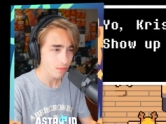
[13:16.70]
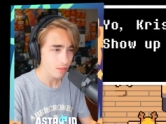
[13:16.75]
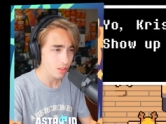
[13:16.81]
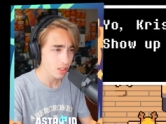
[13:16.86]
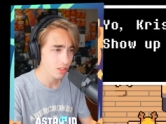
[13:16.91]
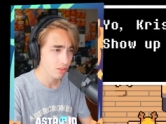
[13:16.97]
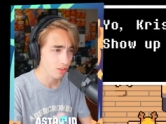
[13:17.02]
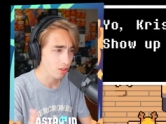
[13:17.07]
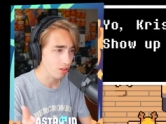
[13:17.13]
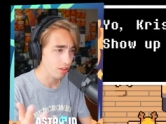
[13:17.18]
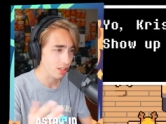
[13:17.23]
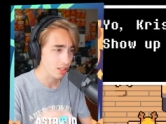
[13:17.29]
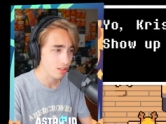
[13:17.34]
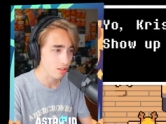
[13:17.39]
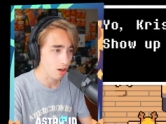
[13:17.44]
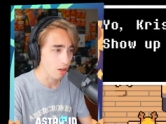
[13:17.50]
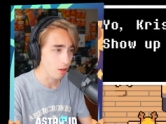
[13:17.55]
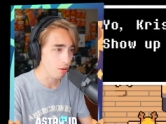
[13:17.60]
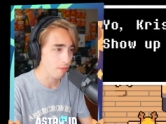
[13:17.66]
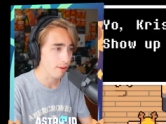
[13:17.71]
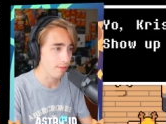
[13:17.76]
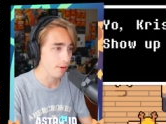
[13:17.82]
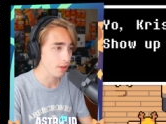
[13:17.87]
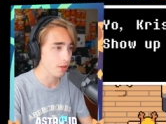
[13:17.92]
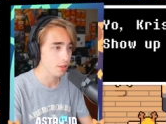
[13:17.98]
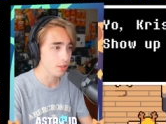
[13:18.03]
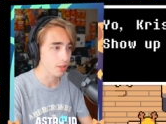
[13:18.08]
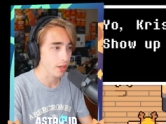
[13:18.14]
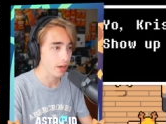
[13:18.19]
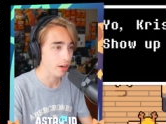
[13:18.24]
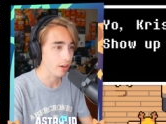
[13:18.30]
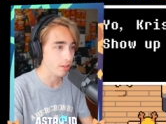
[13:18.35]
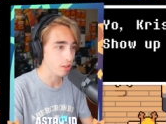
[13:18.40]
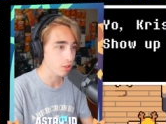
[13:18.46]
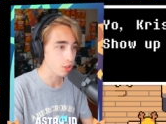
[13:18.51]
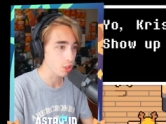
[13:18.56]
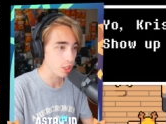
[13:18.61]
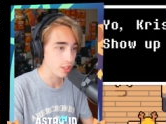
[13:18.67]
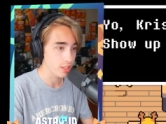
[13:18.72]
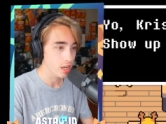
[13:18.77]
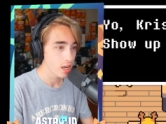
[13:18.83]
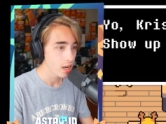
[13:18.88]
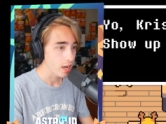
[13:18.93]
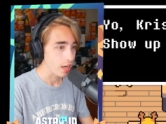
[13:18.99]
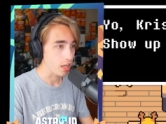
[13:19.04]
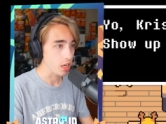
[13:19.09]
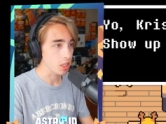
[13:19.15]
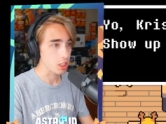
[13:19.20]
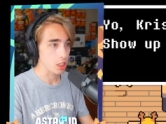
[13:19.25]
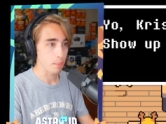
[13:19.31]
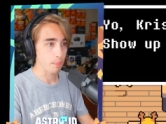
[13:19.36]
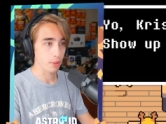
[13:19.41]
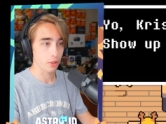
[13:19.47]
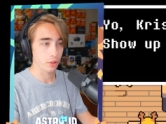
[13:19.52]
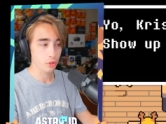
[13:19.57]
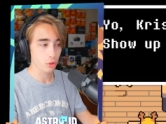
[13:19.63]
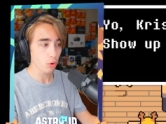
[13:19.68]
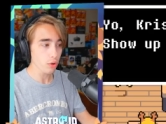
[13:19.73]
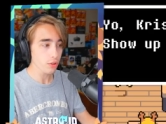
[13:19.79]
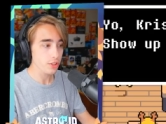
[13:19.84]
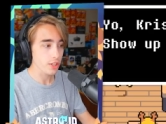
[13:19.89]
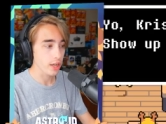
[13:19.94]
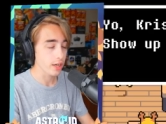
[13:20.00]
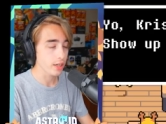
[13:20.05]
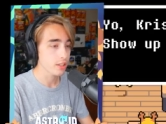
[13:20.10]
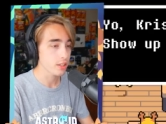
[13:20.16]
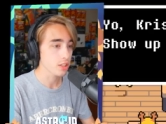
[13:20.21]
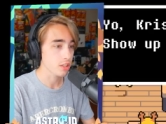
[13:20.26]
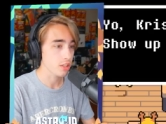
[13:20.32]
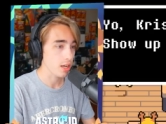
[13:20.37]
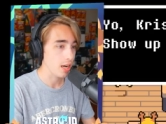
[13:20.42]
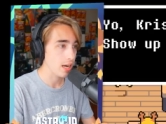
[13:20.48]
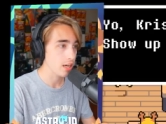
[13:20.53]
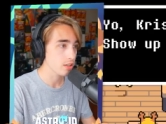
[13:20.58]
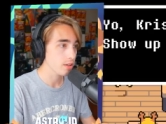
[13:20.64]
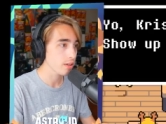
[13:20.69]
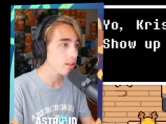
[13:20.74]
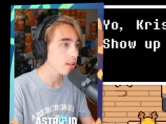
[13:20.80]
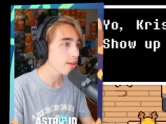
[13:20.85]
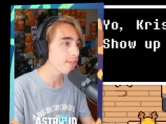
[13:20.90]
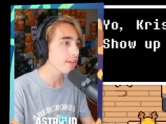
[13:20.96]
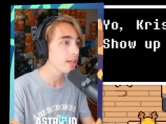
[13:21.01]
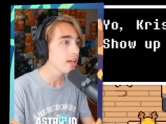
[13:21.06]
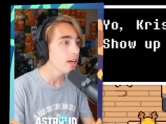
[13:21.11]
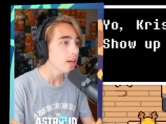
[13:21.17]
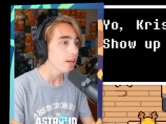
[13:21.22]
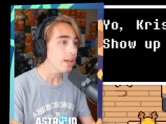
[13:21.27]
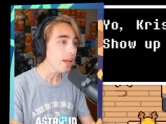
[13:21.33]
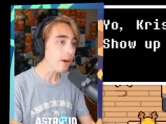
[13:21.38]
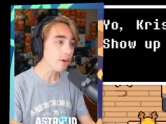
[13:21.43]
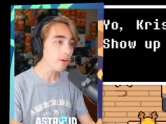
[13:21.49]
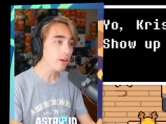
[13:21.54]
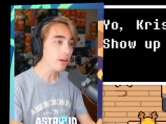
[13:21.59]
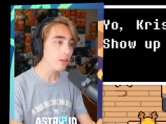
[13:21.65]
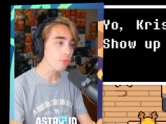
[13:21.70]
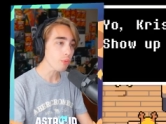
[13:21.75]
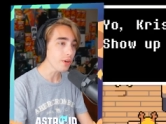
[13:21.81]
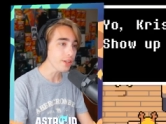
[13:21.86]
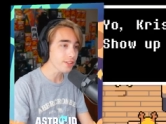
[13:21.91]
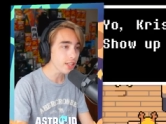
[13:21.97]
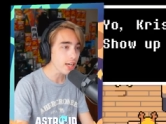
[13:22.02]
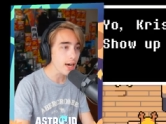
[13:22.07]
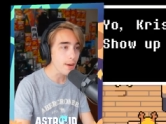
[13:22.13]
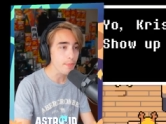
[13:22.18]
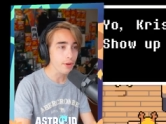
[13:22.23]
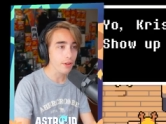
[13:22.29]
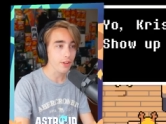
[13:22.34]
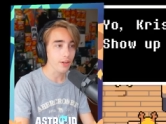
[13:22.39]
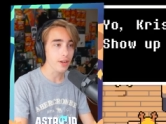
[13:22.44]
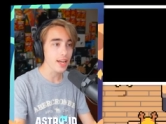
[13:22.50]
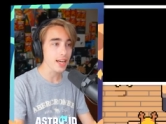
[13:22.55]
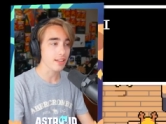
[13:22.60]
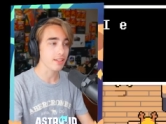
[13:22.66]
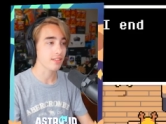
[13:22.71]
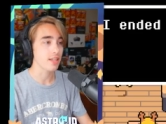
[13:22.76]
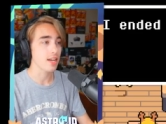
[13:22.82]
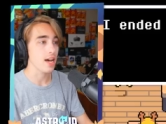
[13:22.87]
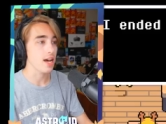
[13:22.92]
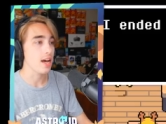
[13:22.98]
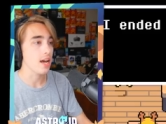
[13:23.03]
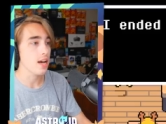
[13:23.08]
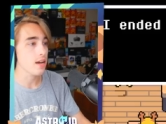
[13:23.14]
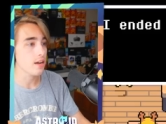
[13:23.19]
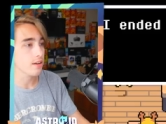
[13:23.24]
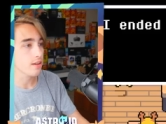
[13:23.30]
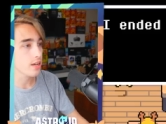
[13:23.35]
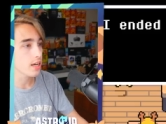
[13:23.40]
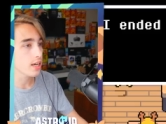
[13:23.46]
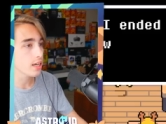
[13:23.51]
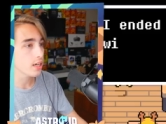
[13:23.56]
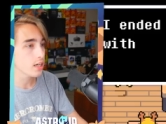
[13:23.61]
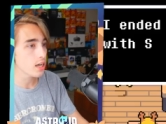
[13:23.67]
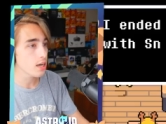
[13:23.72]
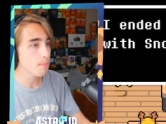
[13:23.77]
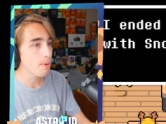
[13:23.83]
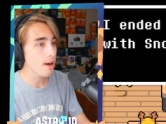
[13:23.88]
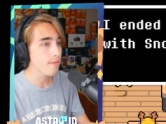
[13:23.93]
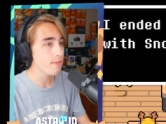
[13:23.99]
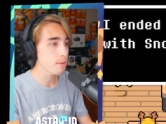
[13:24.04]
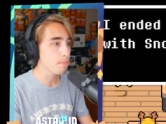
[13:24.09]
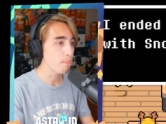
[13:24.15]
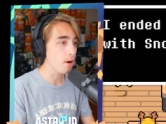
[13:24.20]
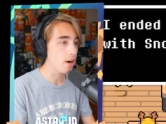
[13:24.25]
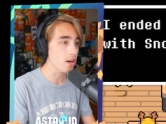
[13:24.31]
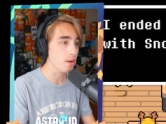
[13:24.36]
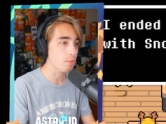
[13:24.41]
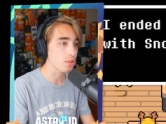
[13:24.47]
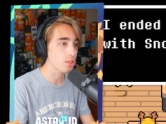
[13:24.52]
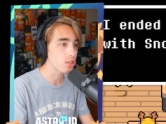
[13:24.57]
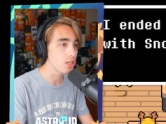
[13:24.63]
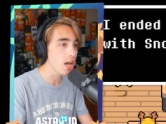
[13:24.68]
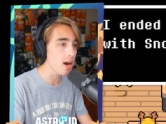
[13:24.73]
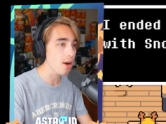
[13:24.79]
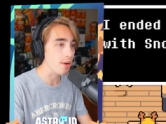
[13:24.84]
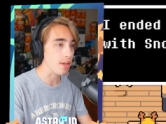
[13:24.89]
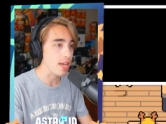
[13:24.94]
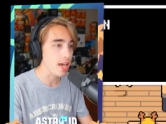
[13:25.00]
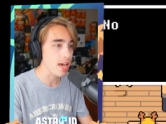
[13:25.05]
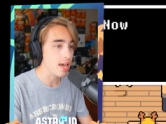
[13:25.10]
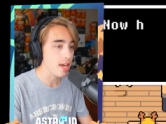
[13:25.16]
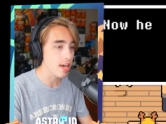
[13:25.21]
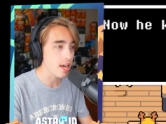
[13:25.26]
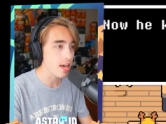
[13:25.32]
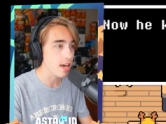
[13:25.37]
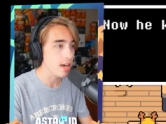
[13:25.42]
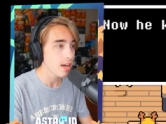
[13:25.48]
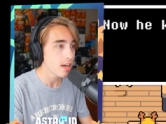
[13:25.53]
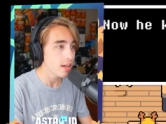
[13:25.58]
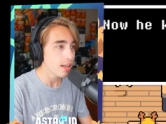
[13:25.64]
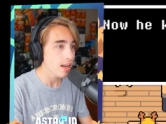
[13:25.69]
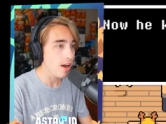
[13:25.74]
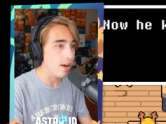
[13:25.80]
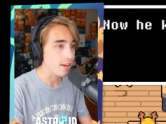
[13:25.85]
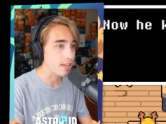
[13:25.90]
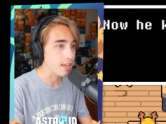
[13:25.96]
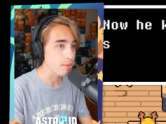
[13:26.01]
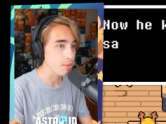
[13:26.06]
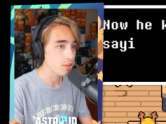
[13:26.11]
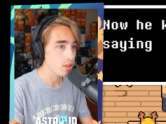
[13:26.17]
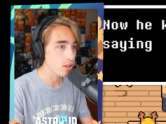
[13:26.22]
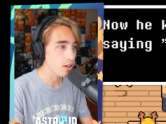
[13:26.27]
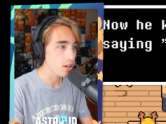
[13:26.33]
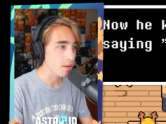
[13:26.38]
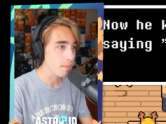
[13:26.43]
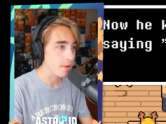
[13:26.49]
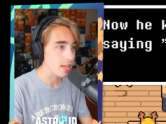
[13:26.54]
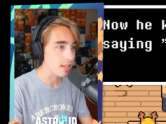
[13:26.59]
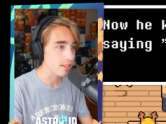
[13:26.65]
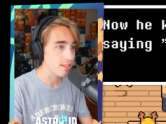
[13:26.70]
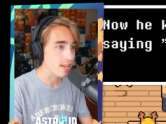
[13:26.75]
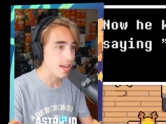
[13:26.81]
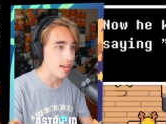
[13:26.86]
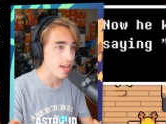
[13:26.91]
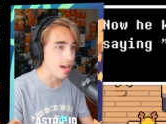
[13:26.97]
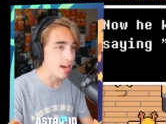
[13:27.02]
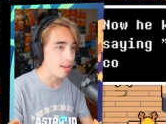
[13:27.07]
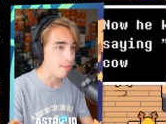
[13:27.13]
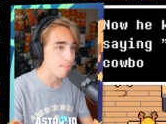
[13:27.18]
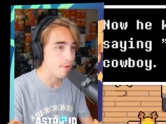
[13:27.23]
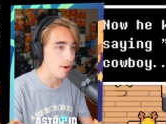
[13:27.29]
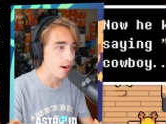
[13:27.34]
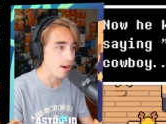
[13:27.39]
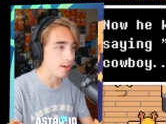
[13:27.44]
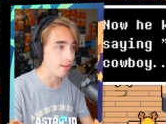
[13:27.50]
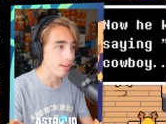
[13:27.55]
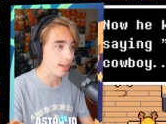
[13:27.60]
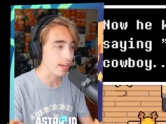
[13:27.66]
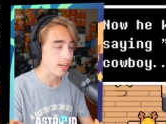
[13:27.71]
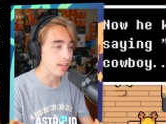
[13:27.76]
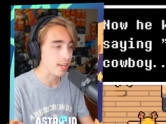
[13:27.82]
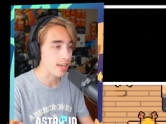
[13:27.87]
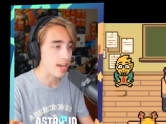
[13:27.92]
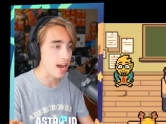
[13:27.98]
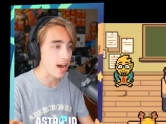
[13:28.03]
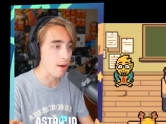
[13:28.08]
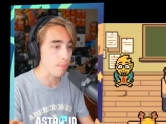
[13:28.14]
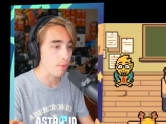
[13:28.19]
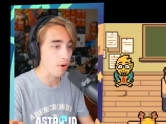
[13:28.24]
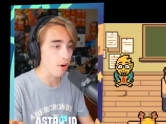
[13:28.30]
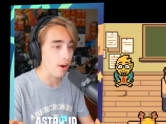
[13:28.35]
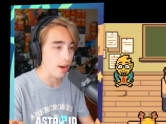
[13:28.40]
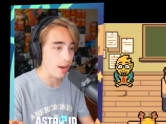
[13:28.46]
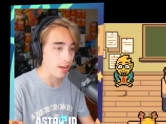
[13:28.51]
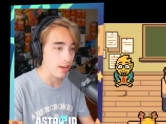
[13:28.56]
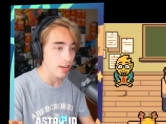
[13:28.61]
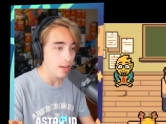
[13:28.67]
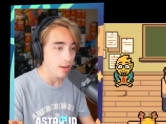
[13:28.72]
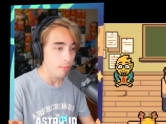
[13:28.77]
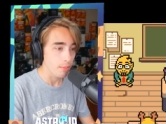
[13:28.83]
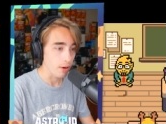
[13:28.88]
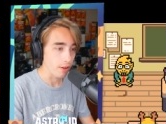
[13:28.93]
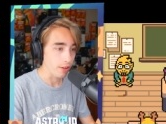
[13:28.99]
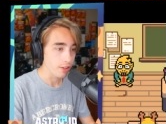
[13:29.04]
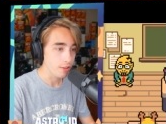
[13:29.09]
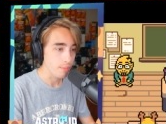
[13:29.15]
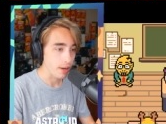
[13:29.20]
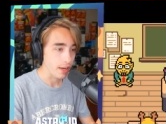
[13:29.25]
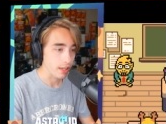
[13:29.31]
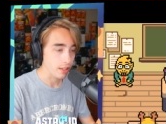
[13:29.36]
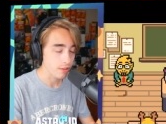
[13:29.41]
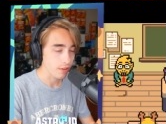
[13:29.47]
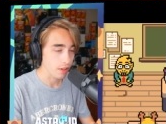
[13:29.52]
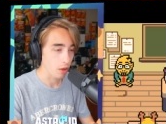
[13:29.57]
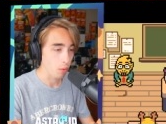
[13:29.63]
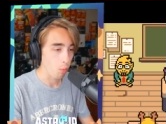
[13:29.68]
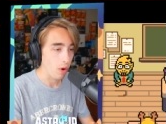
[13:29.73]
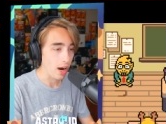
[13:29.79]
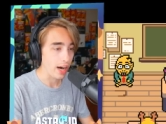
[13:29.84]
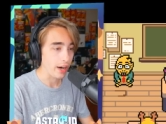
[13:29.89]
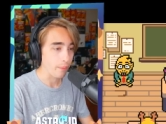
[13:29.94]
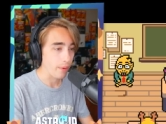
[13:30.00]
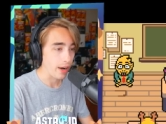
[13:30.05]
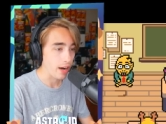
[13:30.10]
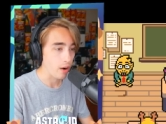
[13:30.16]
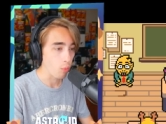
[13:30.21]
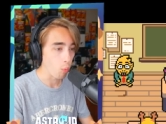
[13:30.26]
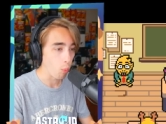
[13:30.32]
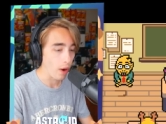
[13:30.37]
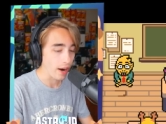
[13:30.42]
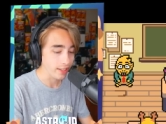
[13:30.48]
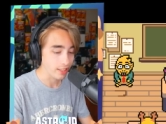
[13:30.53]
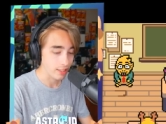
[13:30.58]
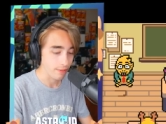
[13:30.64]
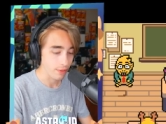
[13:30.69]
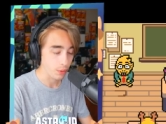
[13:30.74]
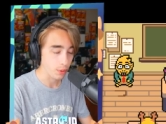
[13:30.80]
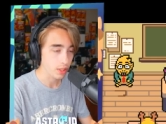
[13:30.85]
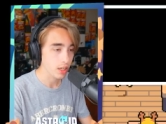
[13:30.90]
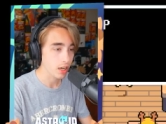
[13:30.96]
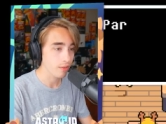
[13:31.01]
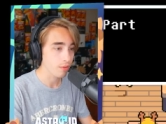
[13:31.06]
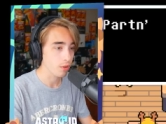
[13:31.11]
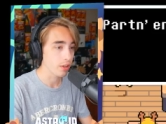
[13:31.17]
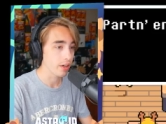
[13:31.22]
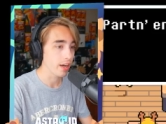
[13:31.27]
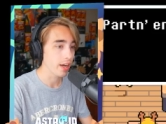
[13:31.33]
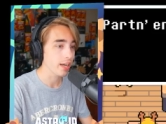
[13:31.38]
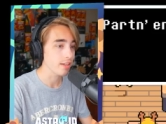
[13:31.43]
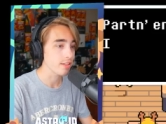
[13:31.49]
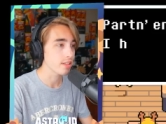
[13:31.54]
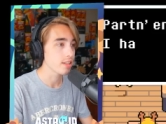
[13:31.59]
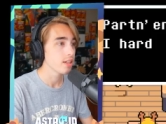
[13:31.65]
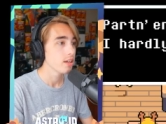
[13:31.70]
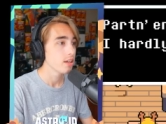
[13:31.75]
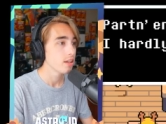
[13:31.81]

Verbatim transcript: Because literally, it's all their favorite Undertale characters just in a typical school setting, just casually living. Yo, Kris, what's up? Earlier next time, I ended up having to partner with Snow, yeah. Now he keeps turning to me and saying, howdy, partner, like a cowboy. Bro, this man's from the wild, wild west if it were covered in iced.